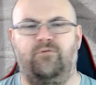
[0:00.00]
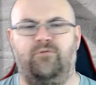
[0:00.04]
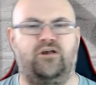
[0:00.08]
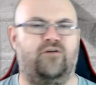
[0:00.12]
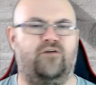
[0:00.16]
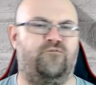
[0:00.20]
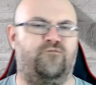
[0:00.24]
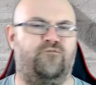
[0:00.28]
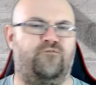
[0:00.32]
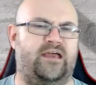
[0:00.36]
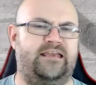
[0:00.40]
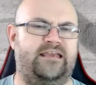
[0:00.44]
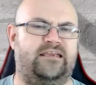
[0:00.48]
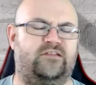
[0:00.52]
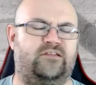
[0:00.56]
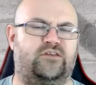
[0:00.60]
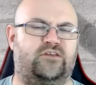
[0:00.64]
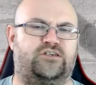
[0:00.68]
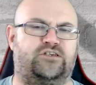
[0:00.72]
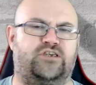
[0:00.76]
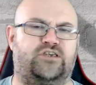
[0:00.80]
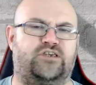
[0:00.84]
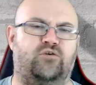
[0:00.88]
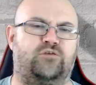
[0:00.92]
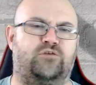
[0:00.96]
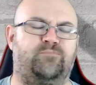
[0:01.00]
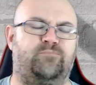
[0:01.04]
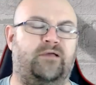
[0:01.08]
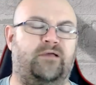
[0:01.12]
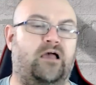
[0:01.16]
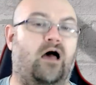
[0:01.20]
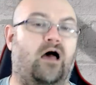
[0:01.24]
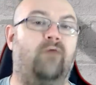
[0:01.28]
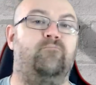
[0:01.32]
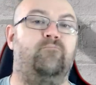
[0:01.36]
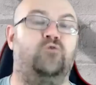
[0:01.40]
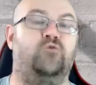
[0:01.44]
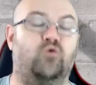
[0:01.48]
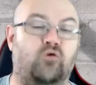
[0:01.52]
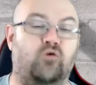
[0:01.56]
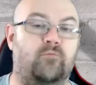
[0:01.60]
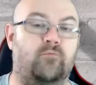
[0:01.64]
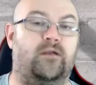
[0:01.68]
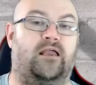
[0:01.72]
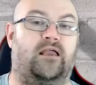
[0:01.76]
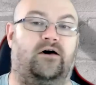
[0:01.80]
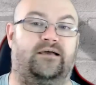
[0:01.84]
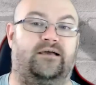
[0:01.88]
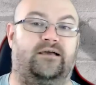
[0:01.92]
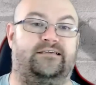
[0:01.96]
But conflating the two has become
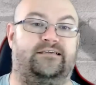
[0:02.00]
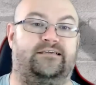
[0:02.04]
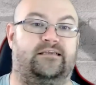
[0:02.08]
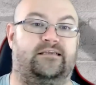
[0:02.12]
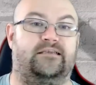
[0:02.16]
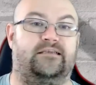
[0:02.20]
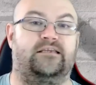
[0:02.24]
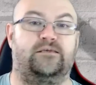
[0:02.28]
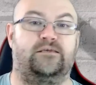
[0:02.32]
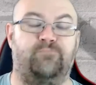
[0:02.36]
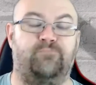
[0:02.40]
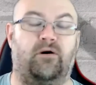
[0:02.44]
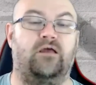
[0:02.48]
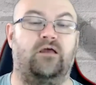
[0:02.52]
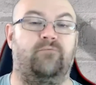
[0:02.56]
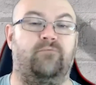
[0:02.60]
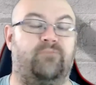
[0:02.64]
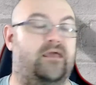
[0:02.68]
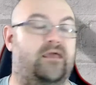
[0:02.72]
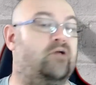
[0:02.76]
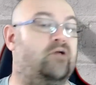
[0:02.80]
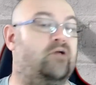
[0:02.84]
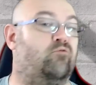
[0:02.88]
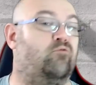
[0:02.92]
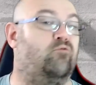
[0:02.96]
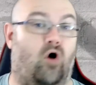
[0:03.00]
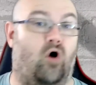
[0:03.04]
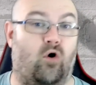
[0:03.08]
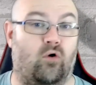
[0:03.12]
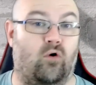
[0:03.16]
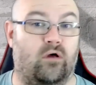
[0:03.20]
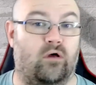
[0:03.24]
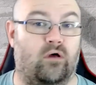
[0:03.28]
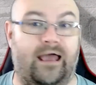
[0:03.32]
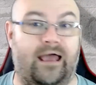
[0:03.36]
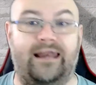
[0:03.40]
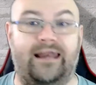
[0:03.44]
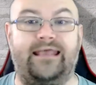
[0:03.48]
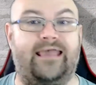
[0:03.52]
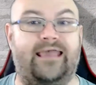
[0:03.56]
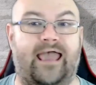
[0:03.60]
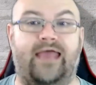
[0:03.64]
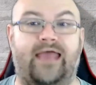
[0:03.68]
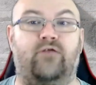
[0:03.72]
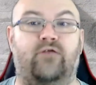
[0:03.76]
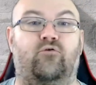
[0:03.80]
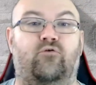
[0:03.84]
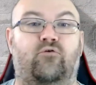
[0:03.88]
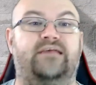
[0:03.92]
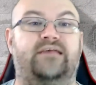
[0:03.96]
normalized, despite being wrong, and
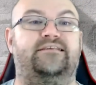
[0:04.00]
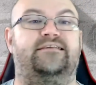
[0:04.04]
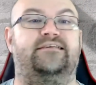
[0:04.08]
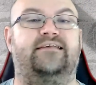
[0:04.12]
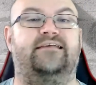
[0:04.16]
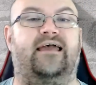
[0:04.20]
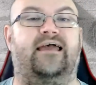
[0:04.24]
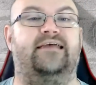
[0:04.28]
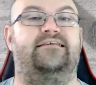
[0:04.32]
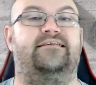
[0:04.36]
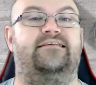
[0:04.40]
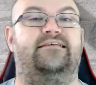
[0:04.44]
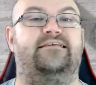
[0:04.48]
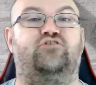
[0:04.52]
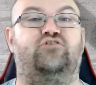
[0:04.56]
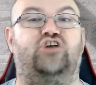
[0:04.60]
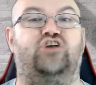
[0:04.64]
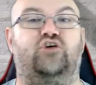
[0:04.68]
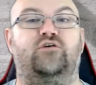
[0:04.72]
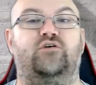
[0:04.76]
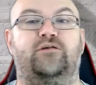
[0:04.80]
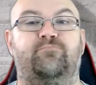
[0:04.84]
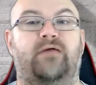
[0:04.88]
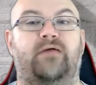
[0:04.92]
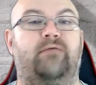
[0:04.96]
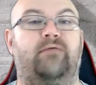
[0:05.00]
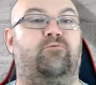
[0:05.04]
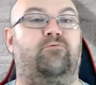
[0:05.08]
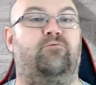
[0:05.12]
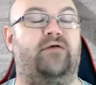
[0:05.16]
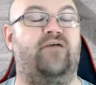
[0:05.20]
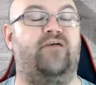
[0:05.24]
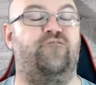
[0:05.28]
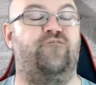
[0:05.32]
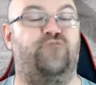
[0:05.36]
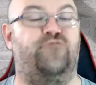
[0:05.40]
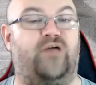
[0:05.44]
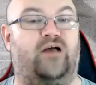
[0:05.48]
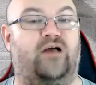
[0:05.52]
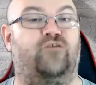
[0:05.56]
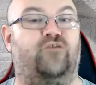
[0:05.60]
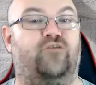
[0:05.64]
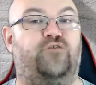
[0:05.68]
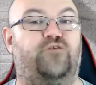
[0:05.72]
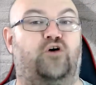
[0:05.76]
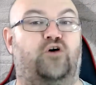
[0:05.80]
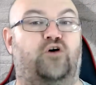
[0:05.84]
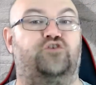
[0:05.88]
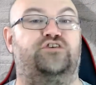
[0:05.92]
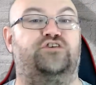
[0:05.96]
again raises cases of Jewish people being
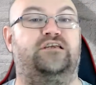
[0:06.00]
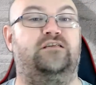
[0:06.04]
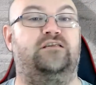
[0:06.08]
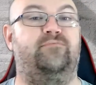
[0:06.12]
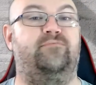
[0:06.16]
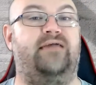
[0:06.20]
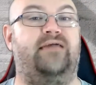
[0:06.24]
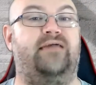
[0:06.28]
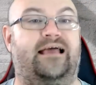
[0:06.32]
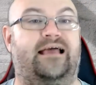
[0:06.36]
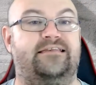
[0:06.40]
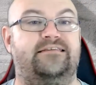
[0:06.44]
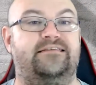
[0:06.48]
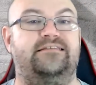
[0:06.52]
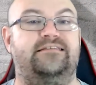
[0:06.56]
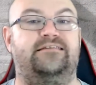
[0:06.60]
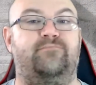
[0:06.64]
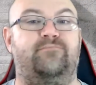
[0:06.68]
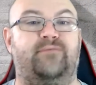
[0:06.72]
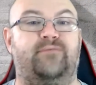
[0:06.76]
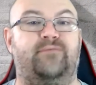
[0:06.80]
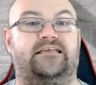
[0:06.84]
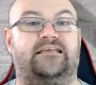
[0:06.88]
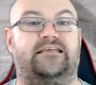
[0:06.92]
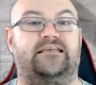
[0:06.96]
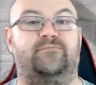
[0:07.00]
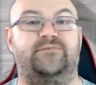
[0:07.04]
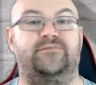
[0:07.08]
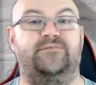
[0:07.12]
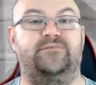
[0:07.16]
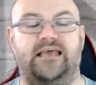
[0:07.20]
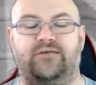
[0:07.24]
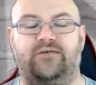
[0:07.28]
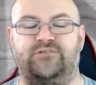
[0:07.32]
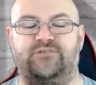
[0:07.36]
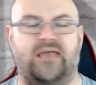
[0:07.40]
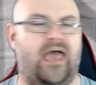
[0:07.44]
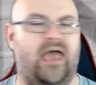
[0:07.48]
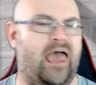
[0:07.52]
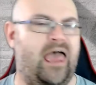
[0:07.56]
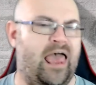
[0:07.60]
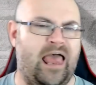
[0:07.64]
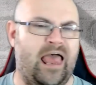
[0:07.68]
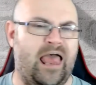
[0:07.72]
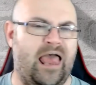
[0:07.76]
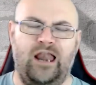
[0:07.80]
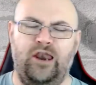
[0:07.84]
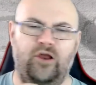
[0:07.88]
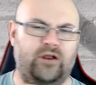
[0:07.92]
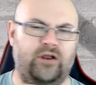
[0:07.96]
found falsely to be anti Semitic themselves.
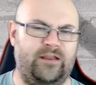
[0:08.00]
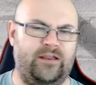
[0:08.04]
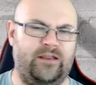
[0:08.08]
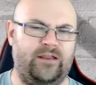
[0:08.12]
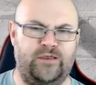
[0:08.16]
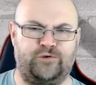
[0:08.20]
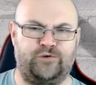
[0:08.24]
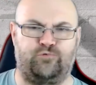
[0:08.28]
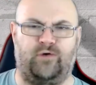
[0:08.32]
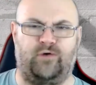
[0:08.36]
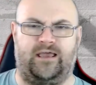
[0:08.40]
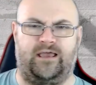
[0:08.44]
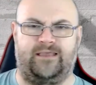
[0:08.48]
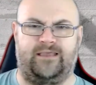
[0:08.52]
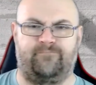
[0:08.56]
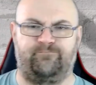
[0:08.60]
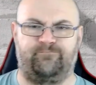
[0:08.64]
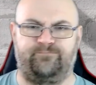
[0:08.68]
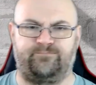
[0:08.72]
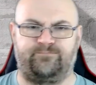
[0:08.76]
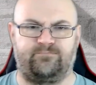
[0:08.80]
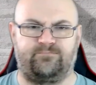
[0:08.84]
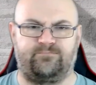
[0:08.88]
Look at it this way